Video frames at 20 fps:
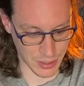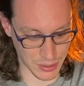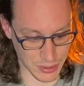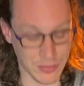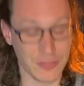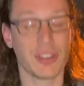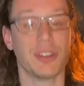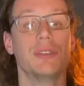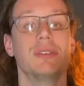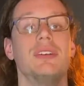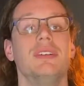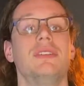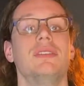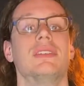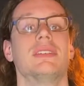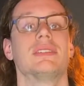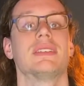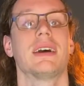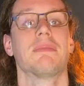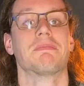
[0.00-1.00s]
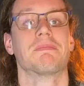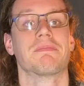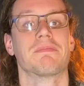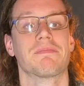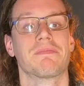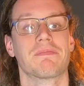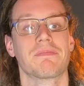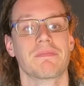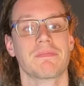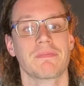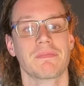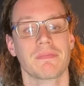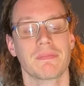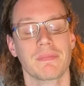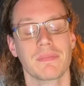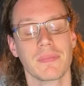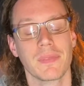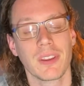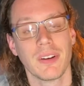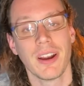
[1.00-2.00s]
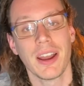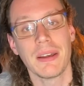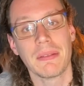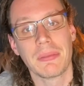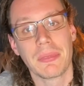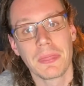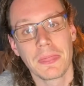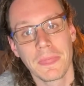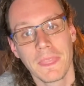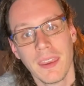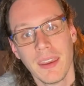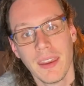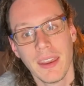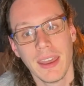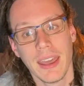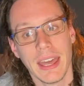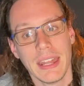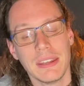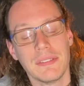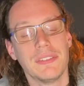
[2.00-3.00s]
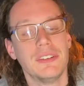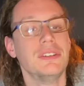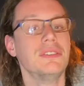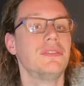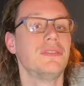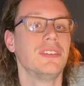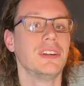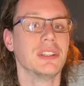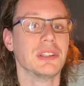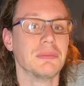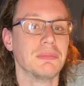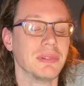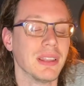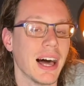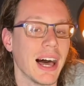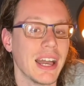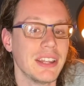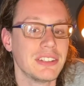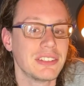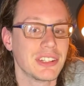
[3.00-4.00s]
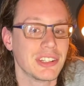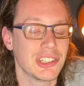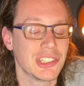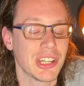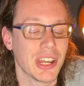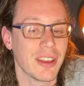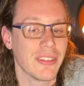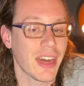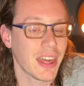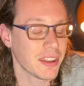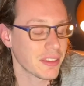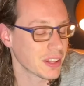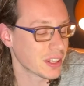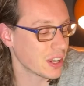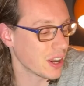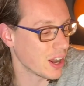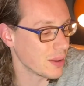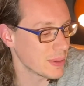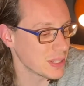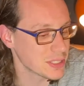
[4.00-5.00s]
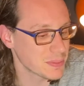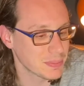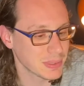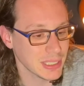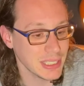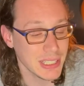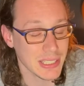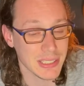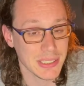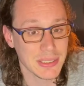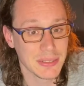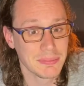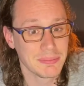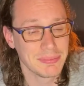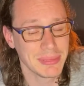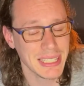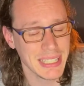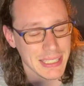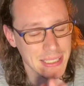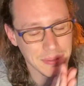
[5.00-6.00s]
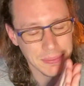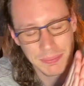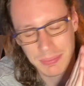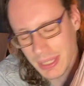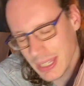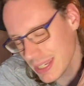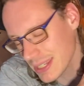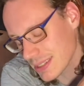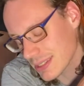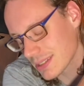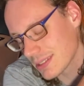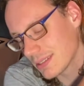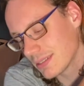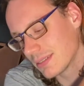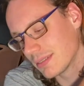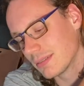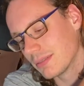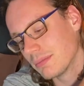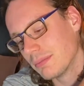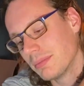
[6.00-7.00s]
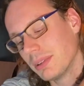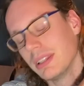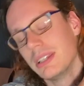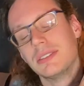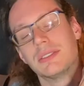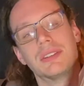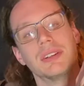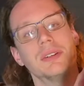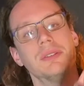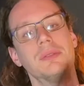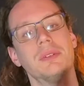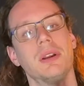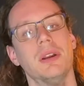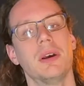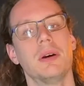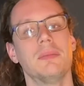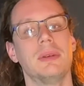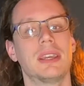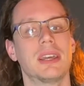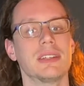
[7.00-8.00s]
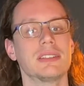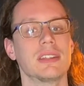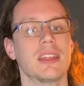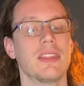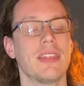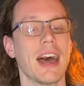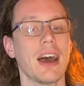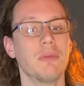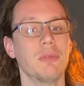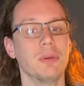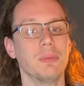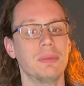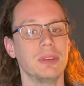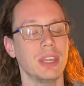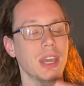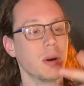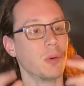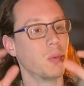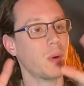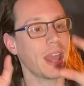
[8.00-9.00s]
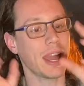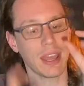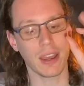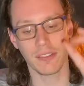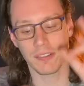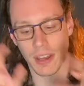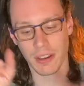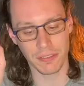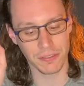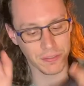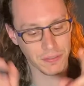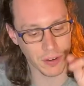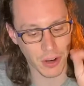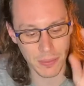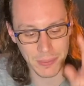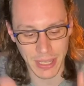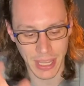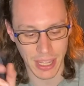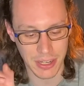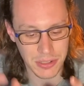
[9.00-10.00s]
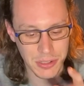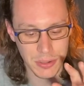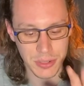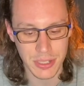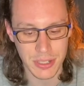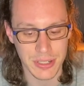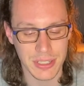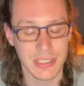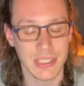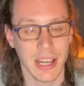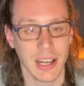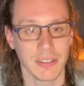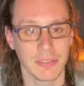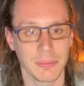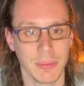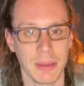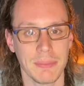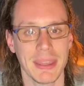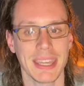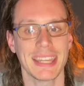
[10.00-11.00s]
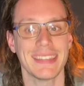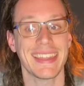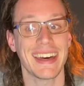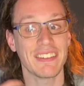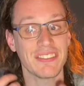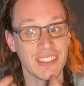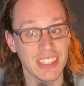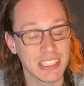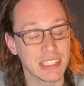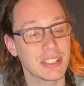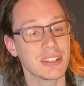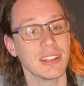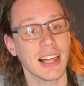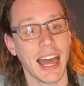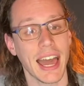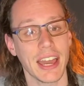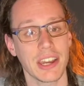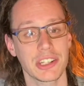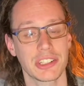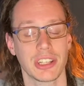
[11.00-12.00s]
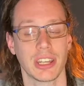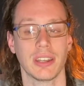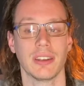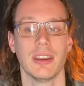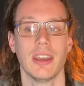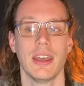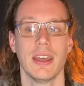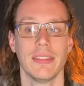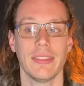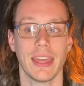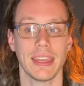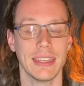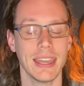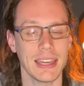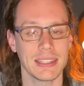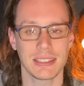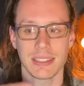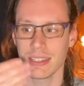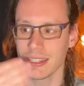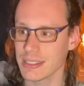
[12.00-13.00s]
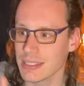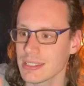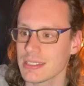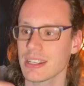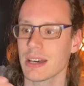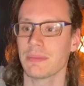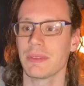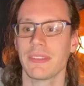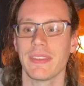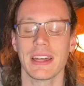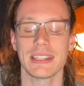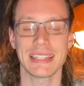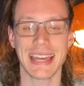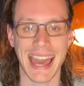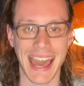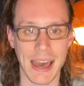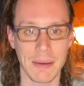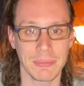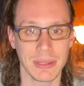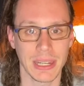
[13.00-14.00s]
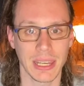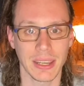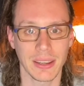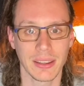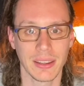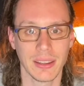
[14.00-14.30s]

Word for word: for you to do the same, right? And if you feel obliged to share that in the comments, please, please, please, please do, because that will be a way of affirming it to yourself by making that physical action that, yes, this is something that's happening